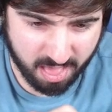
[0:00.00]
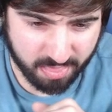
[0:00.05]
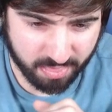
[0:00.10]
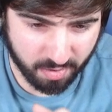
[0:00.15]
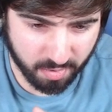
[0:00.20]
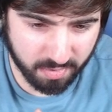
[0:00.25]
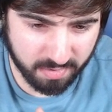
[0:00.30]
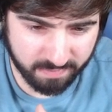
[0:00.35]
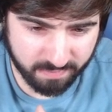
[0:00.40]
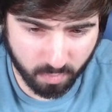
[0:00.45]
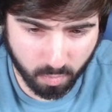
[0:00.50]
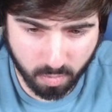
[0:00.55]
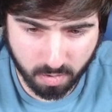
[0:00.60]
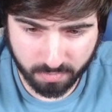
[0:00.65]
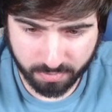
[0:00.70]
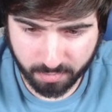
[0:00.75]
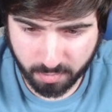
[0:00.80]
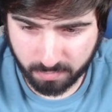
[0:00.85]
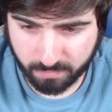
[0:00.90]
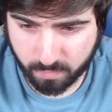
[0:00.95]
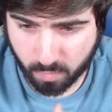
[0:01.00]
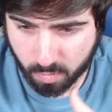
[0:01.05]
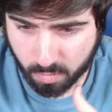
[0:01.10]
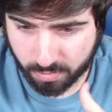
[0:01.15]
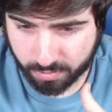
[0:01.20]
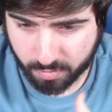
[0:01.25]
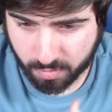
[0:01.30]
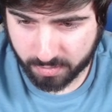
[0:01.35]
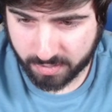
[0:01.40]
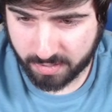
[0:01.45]
34,
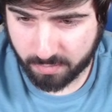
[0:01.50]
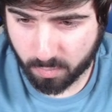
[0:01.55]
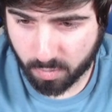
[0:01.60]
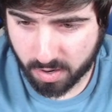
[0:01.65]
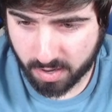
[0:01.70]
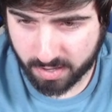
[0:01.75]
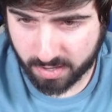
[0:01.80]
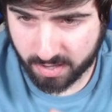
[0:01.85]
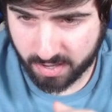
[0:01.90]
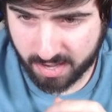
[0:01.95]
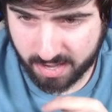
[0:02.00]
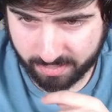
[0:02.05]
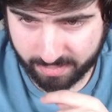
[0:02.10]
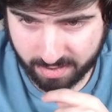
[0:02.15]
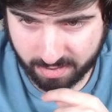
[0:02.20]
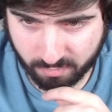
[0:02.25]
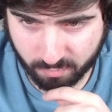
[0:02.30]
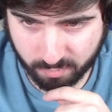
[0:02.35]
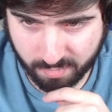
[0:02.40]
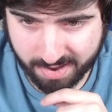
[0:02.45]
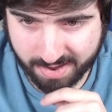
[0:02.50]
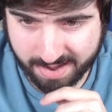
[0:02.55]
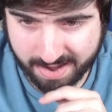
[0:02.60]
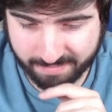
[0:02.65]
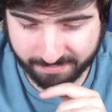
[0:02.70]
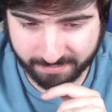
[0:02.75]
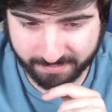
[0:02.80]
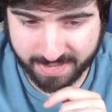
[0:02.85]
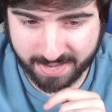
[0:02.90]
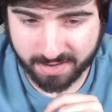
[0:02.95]
34, 31, and then right
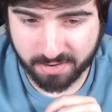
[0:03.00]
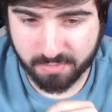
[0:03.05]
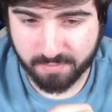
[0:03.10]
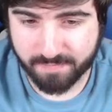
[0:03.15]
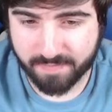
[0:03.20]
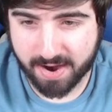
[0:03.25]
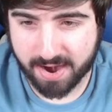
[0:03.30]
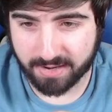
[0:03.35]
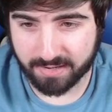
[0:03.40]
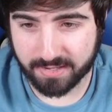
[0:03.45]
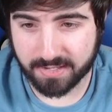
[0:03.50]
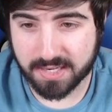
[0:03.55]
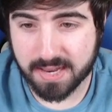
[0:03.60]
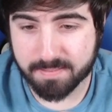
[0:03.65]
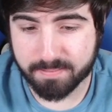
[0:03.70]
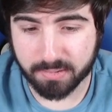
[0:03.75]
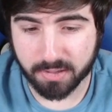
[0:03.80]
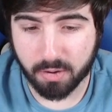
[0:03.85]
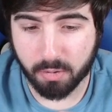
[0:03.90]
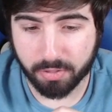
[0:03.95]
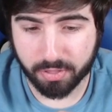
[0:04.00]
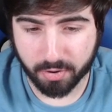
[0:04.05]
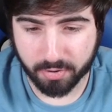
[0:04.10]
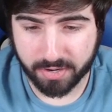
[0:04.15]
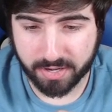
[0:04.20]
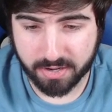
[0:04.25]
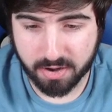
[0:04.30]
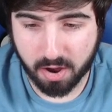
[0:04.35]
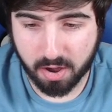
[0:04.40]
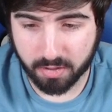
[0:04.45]
after that you finally dip below
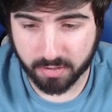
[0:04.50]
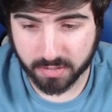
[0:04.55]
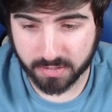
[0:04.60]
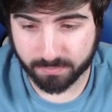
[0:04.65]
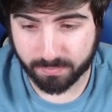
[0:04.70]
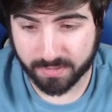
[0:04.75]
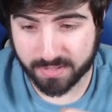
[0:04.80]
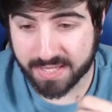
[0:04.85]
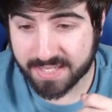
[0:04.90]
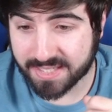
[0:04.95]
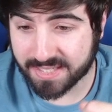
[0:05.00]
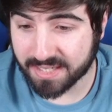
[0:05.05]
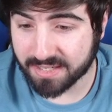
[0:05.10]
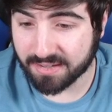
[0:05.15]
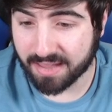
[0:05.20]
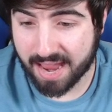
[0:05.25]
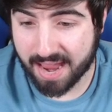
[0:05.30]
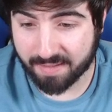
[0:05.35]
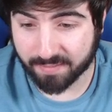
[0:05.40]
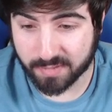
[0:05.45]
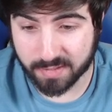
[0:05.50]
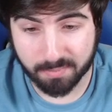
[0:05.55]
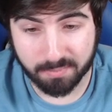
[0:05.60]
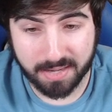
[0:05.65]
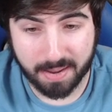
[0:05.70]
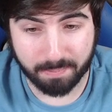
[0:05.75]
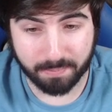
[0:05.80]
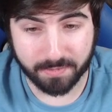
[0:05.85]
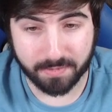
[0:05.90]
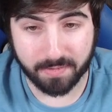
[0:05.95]
$30, but they still have some
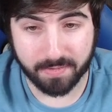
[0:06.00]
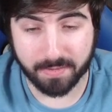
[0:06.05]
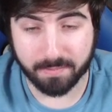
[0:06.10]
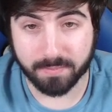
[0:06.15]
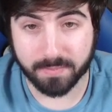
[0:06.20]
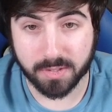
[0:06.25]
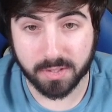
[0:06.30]
depth to them.